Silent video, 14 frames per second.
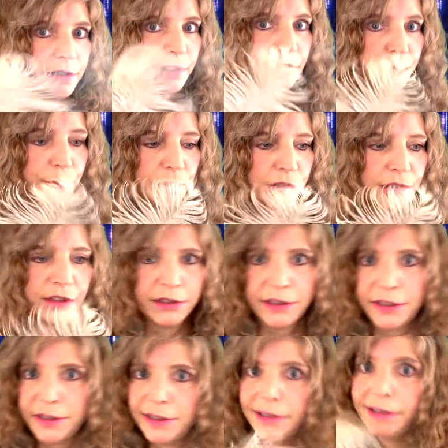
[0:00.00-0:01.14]
get your work done
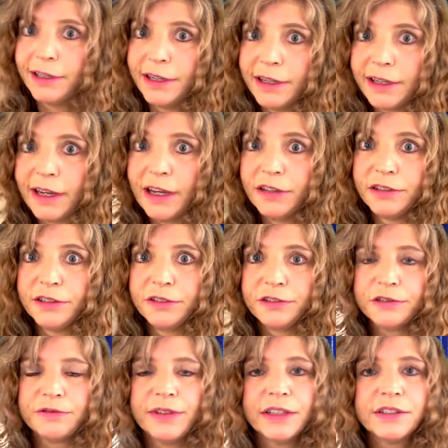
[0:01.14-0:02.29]
and get the heck out of there
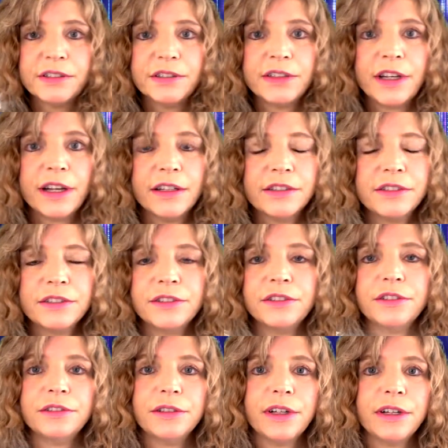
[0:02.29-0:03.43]
as fast as you can so that
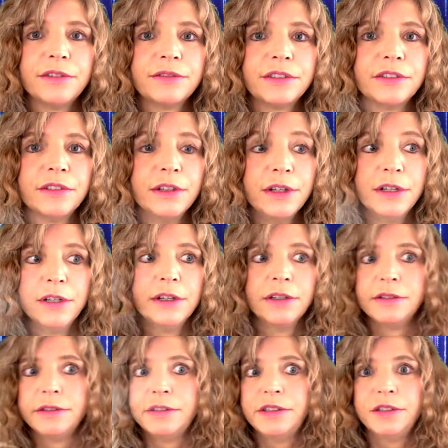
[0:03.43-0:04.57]
you don't have to
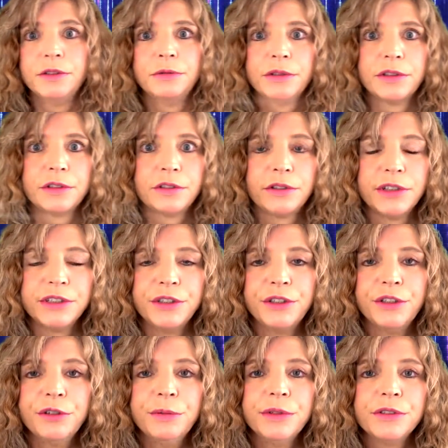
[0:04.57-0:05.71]
deal with the crazy
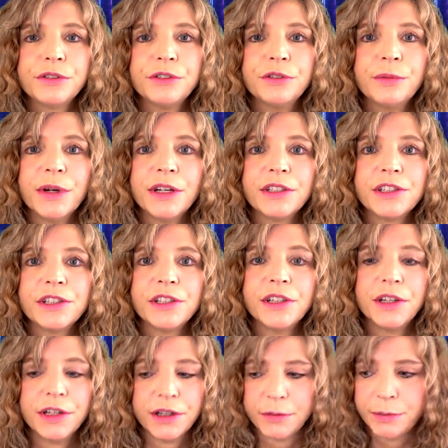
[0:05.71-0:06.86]
humans too much.
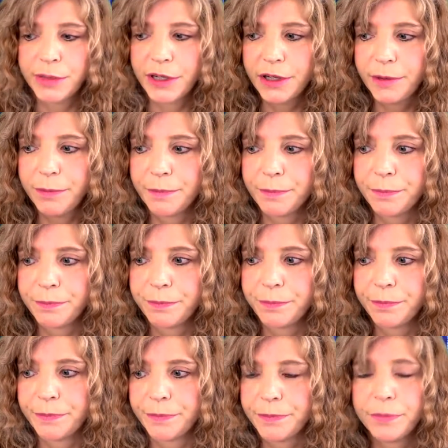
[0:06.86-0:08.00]
But
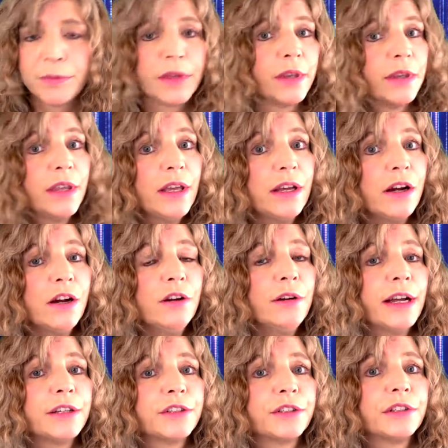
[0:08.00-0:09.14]
they are
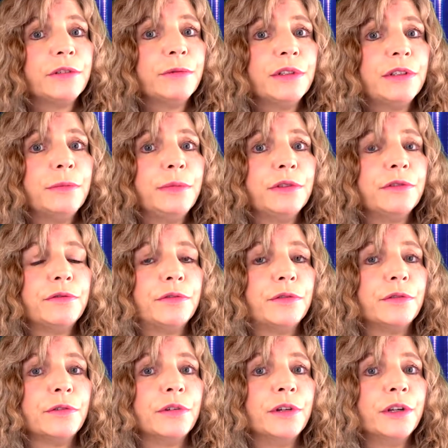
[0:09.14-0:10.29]
actually really
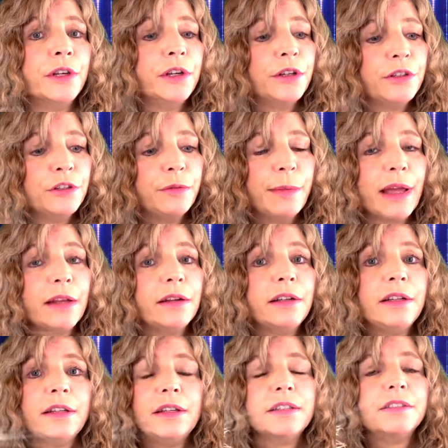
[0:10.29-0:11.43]
beautiful.
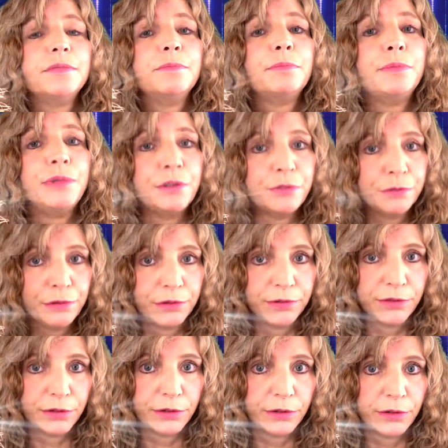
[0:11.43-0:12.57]
Humanity is
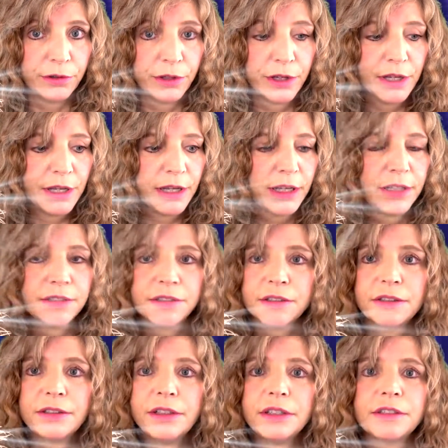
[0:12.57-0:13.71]
beautiful. It's
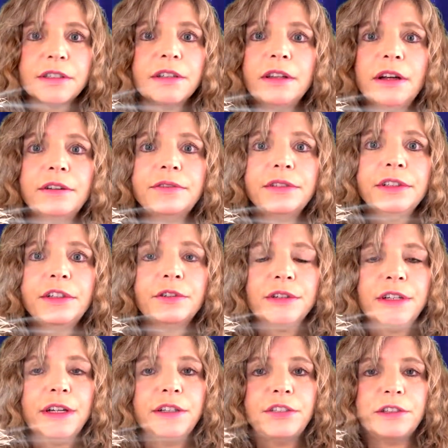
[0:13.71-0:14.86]
a lovely
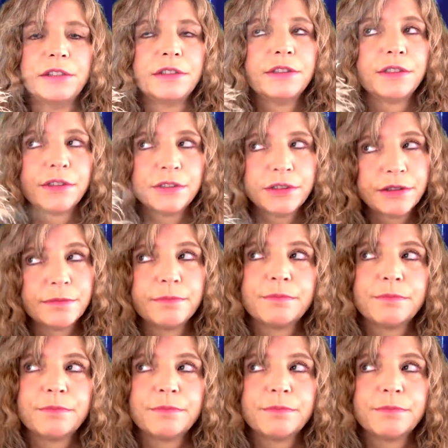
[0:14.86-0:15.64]
creation. It's just